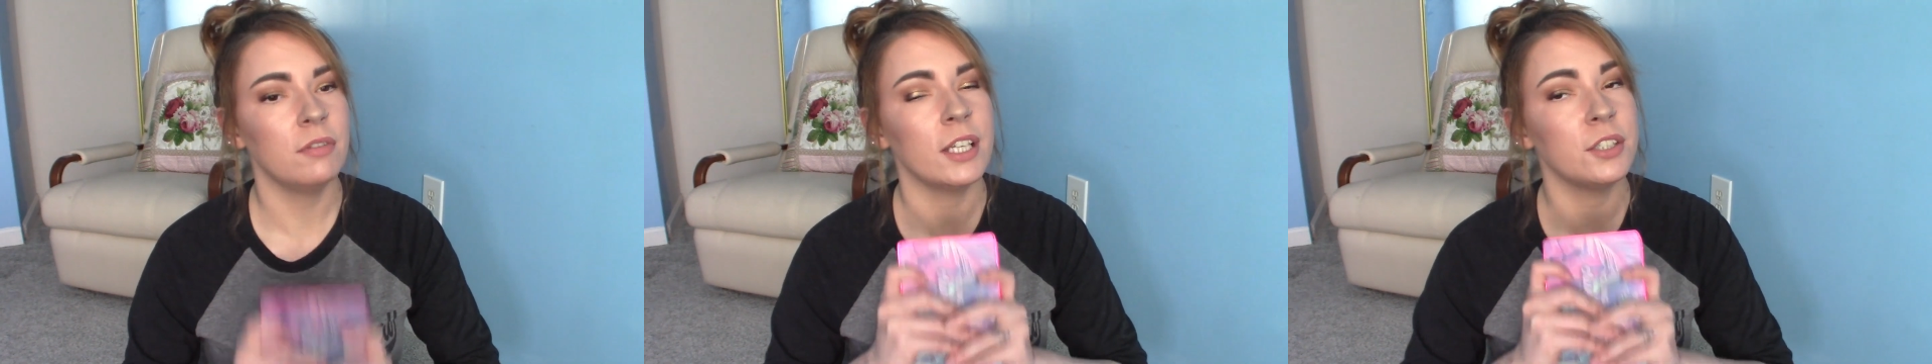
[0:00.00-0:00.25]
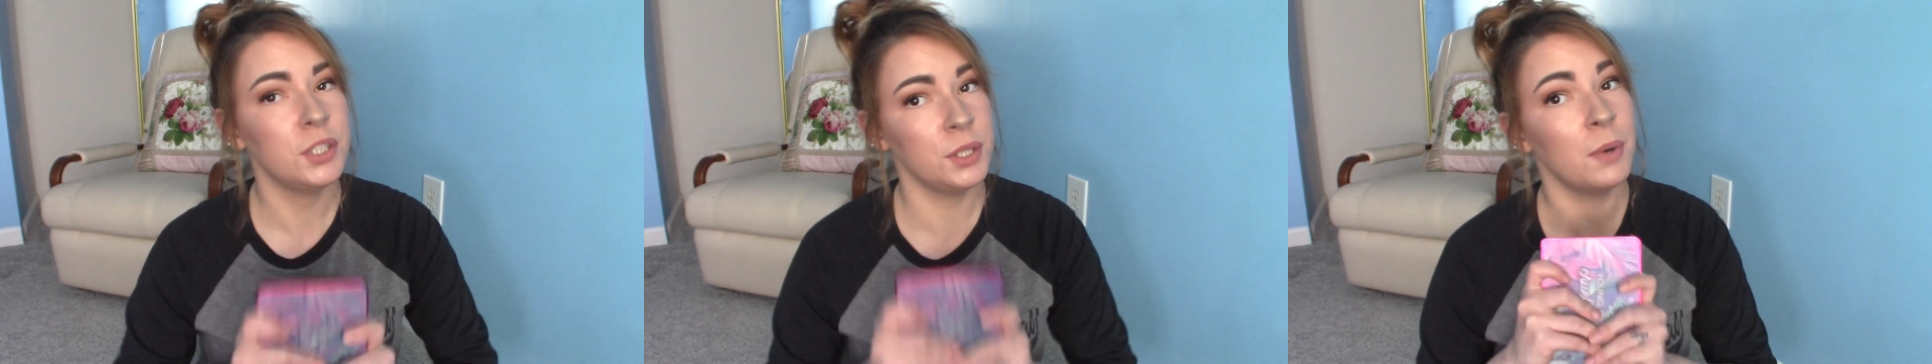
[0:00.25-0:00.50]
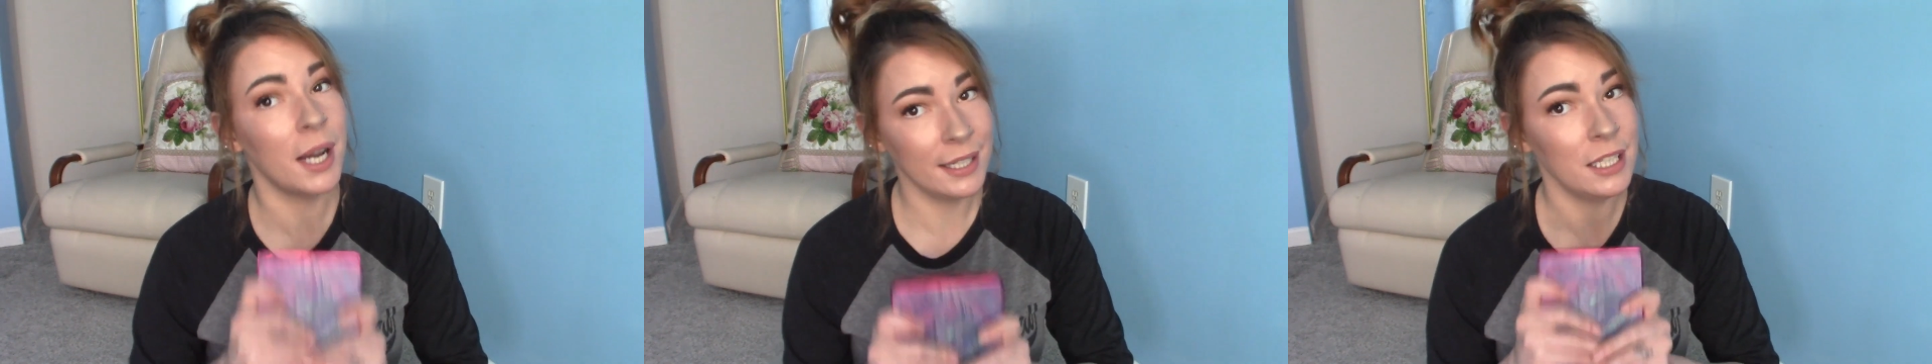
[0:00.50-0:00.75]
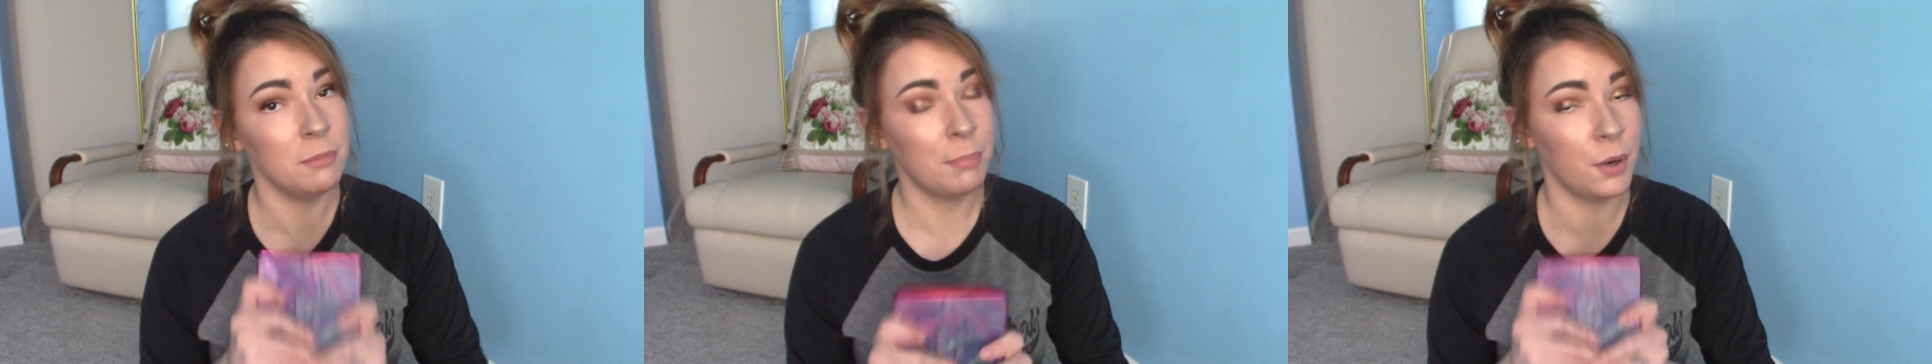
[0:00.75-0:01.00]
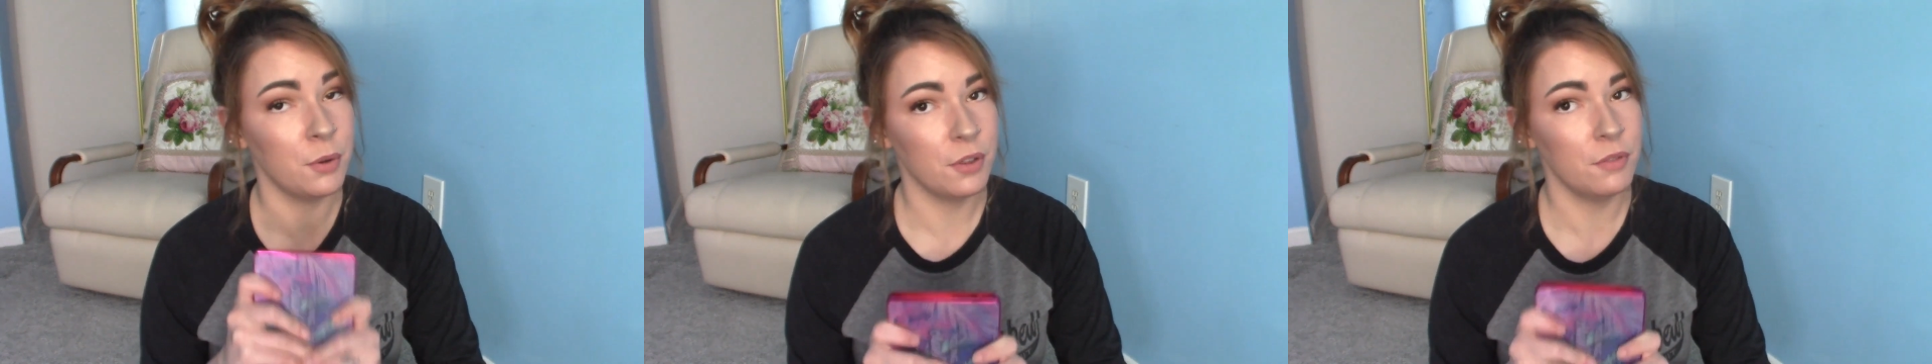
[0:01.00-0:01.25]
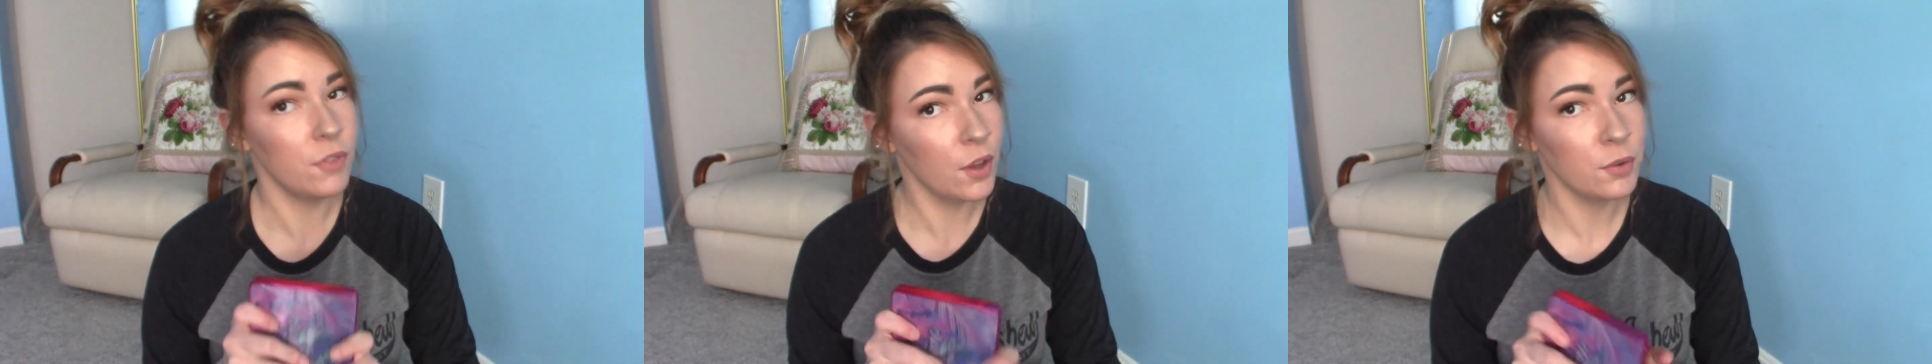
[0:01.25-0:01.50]
Like, do I need both
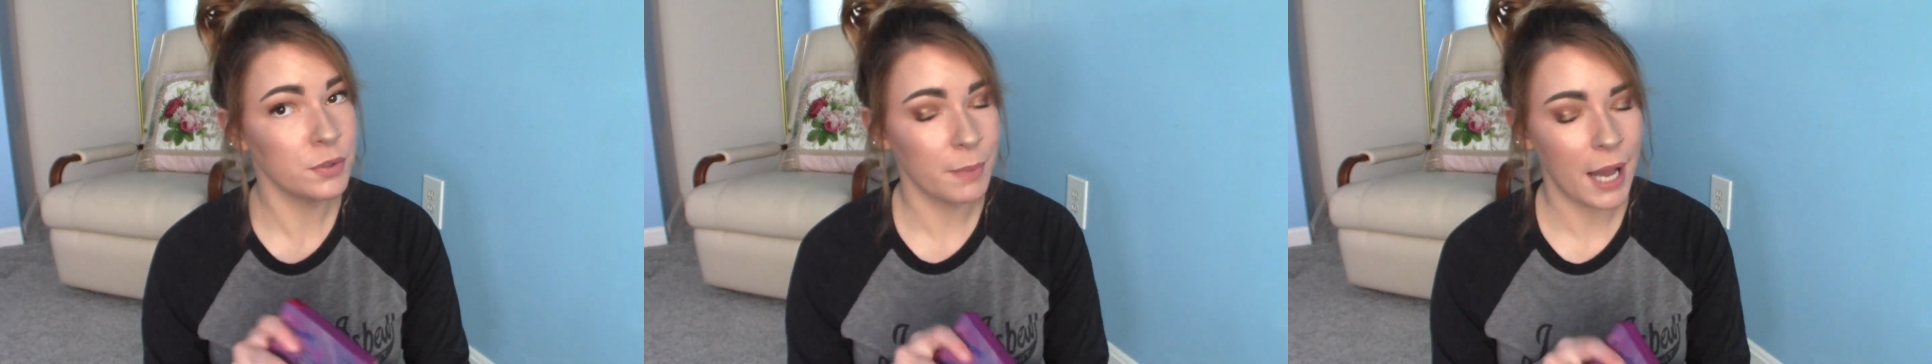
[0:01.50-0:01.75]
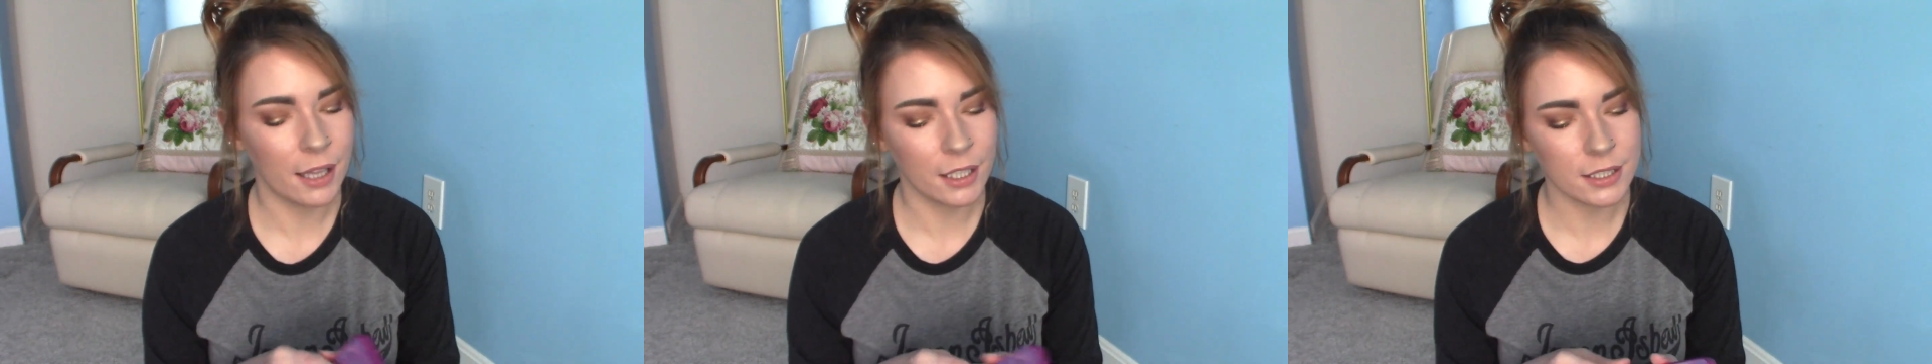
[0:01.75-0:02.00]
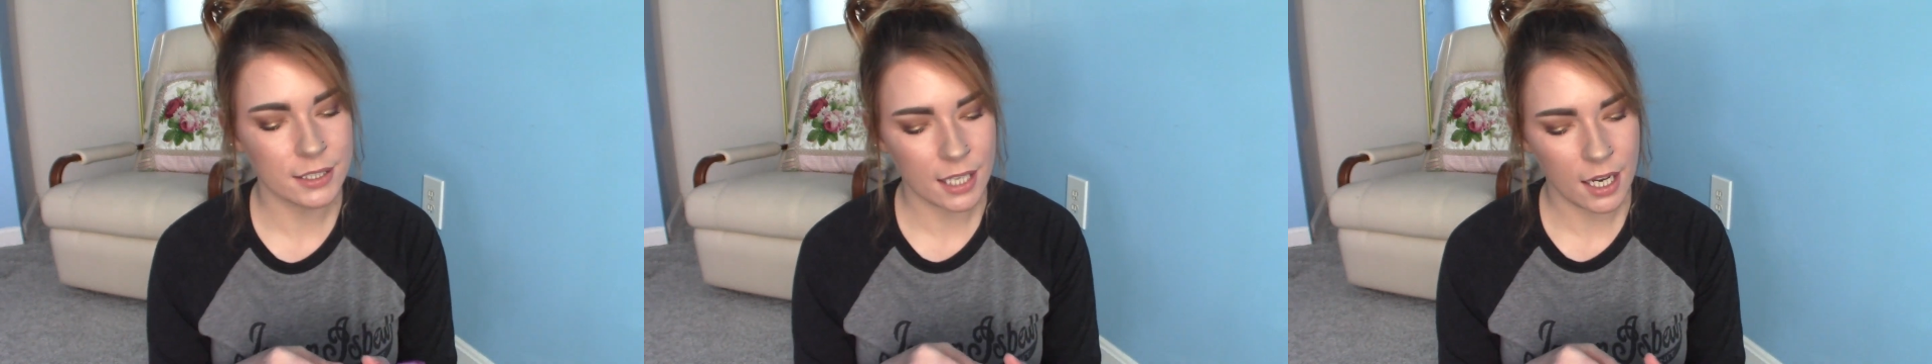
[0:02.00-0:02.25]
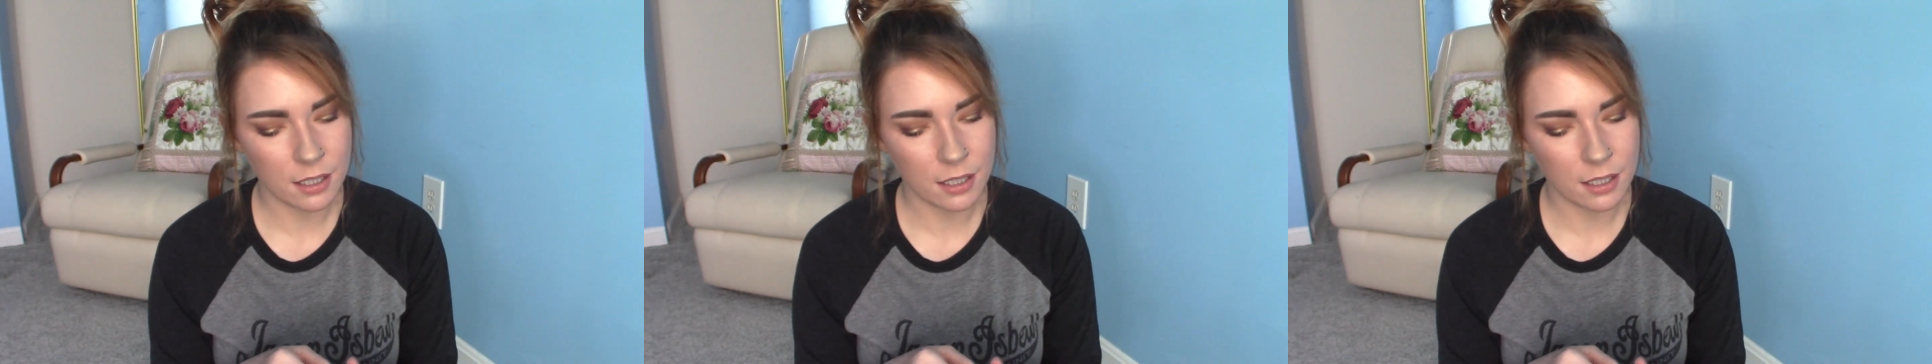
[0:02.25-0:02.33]
of those palettes?